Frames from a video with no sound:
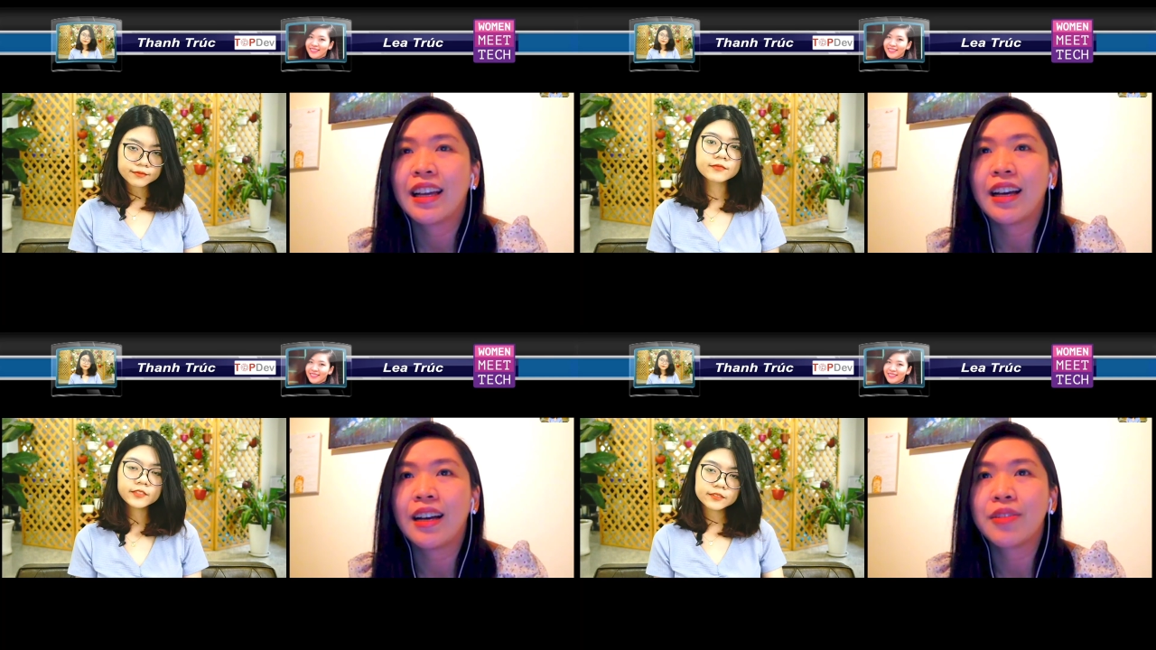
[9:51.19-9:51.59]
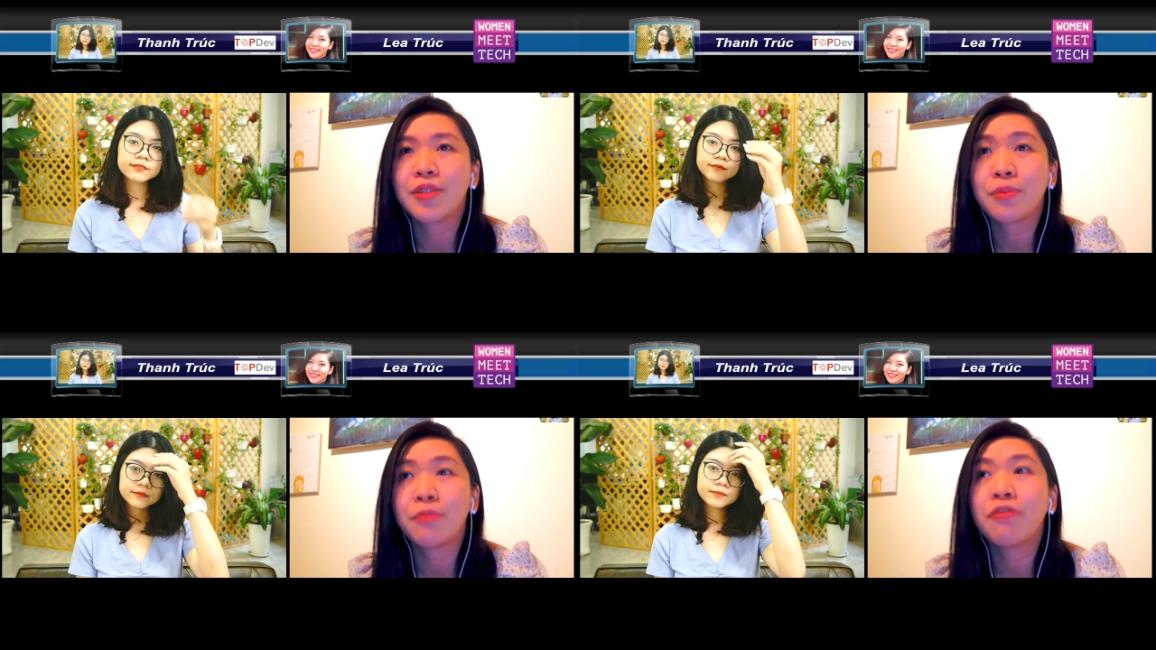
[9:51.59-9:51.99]
Speaker 1: Uh,
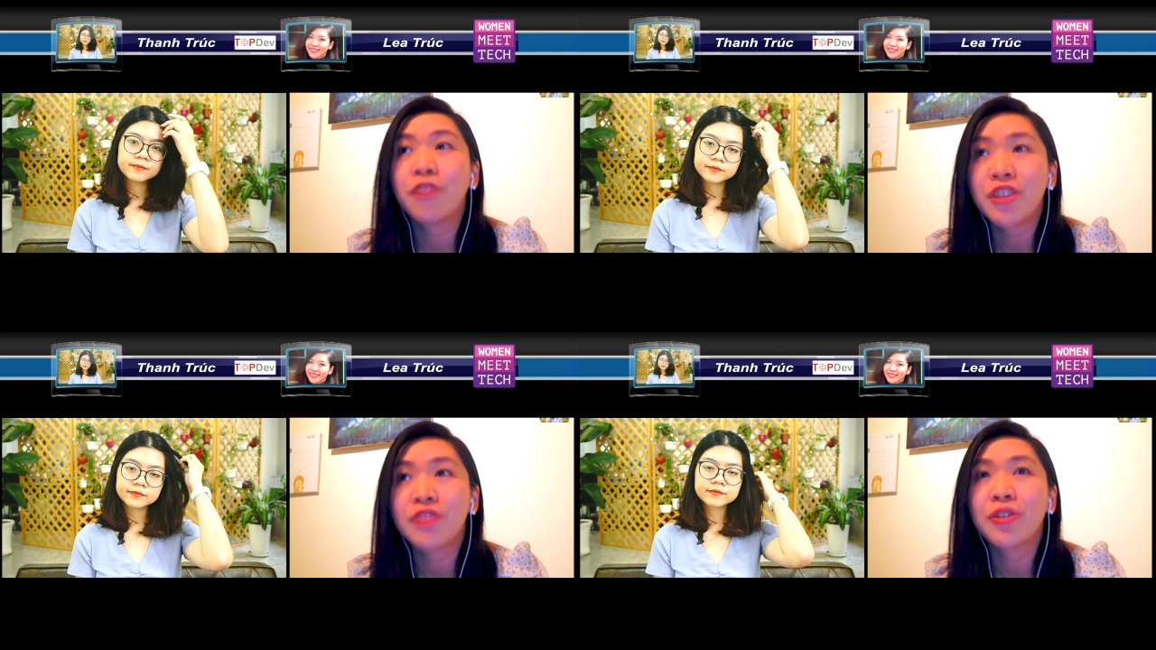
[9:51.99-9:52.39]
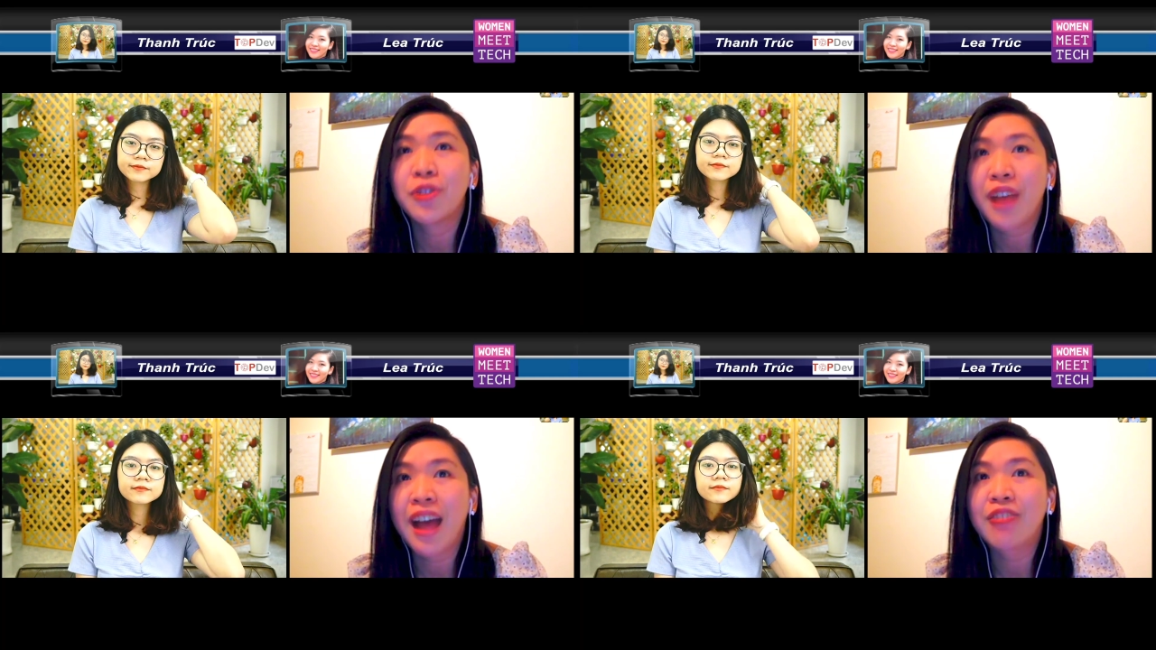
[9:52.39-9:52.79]
so first of all,
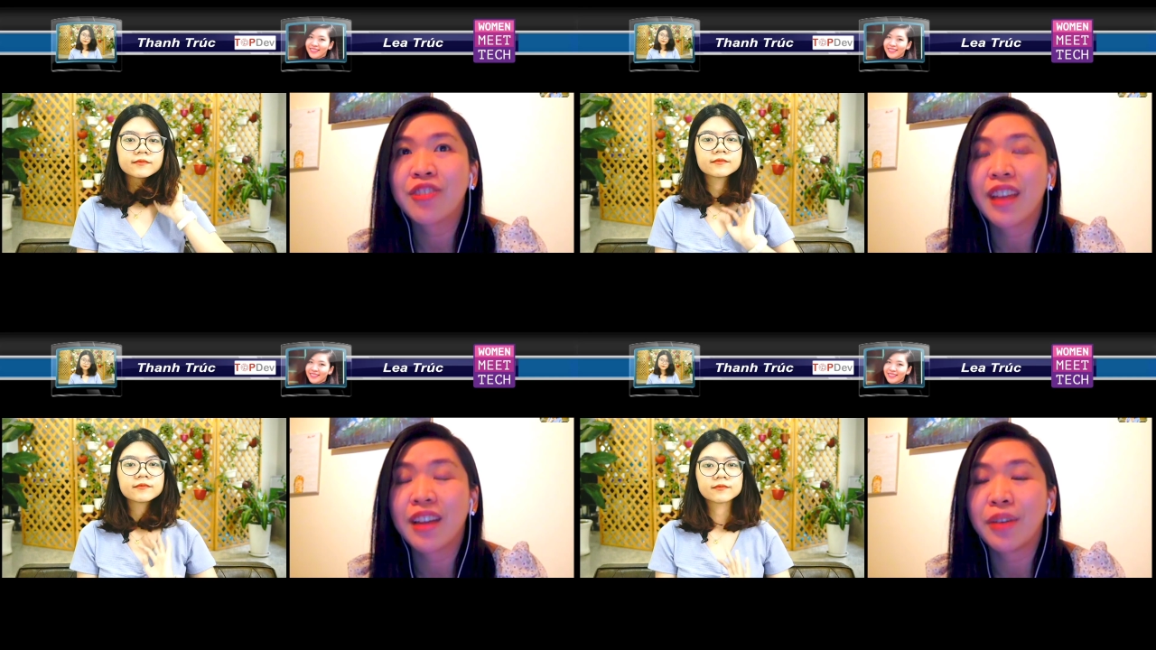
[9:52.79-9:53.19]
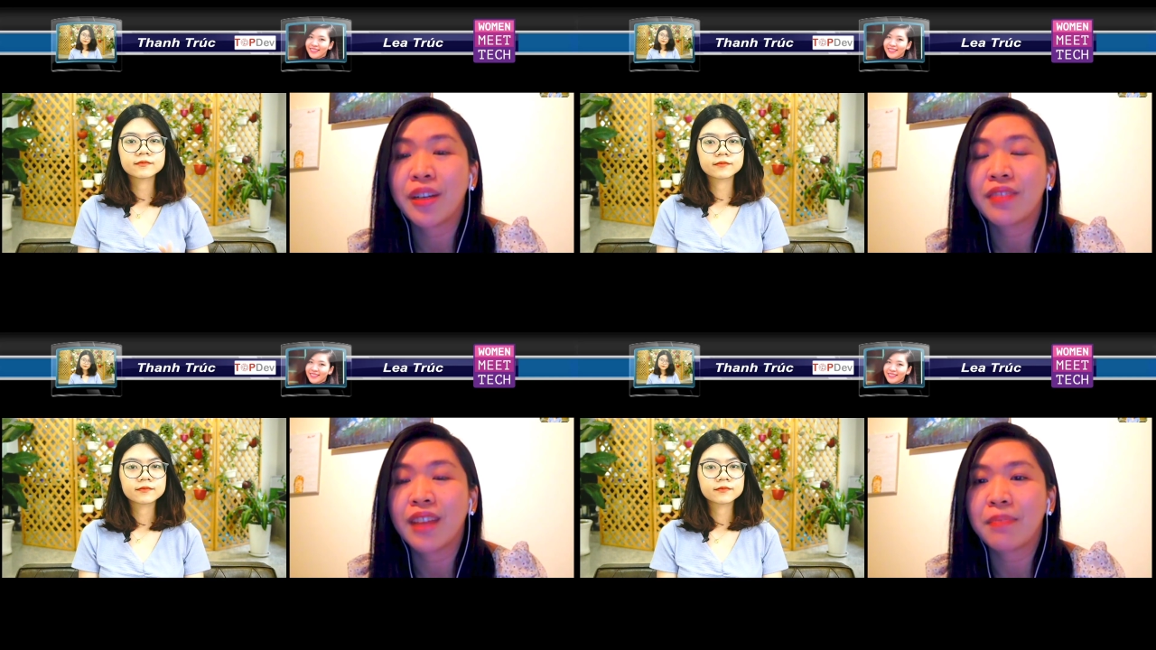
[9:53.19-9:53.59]
you have to get
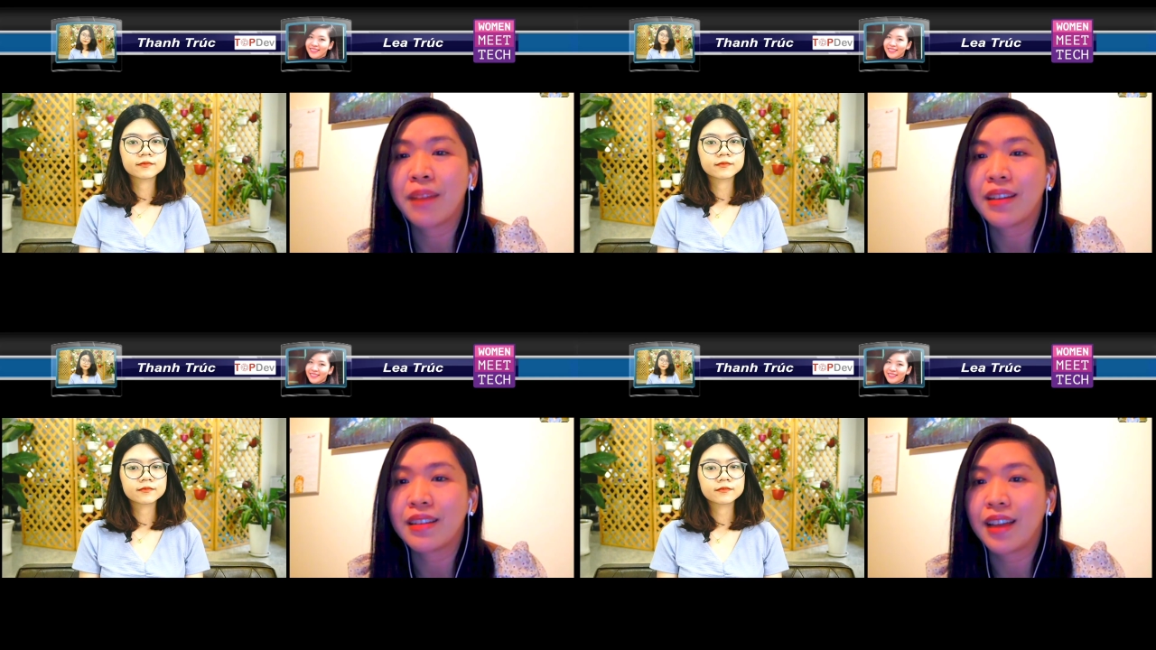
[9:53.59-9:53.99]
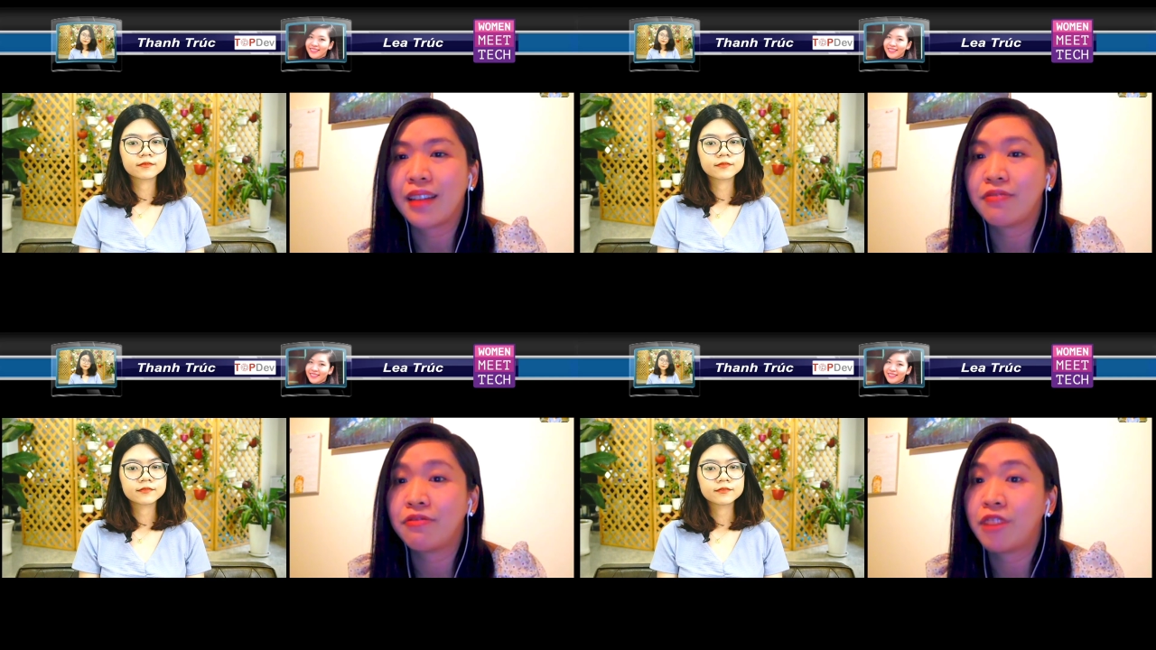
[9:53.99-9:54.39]
rid of that
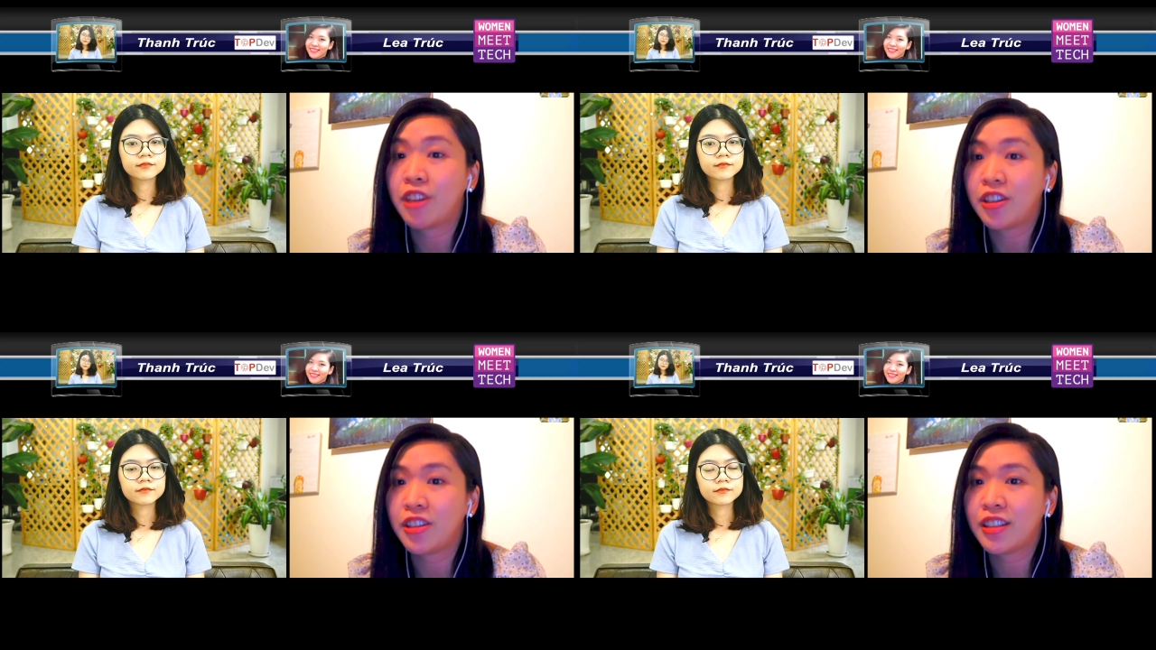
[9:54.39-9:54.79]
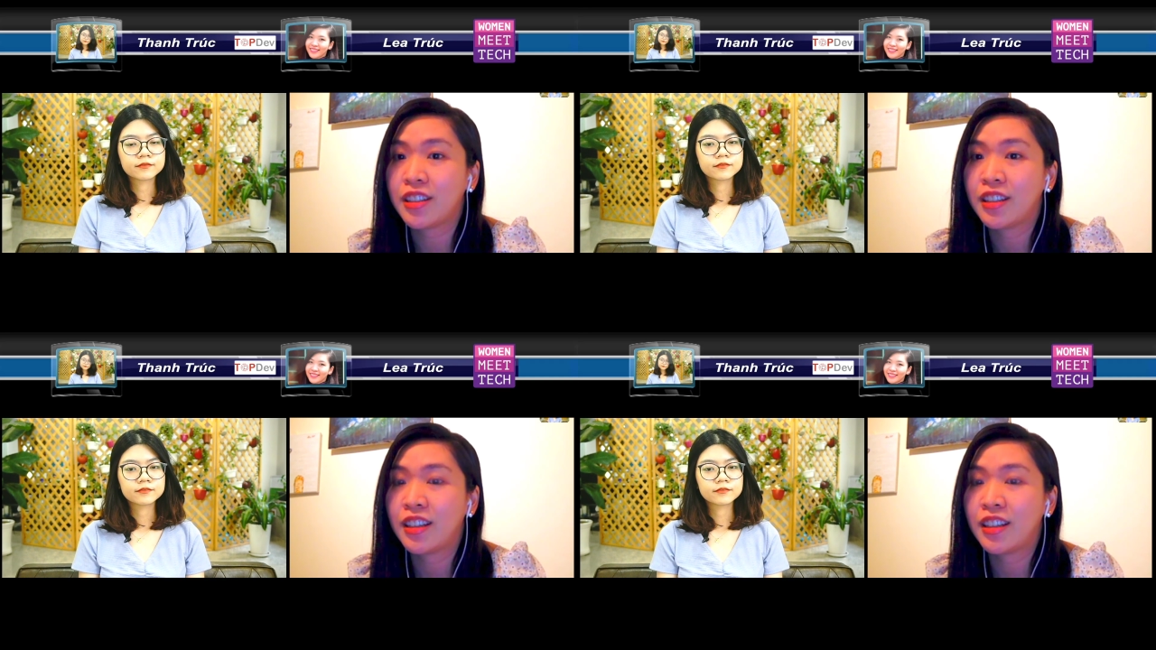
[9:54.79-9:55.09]
mindset first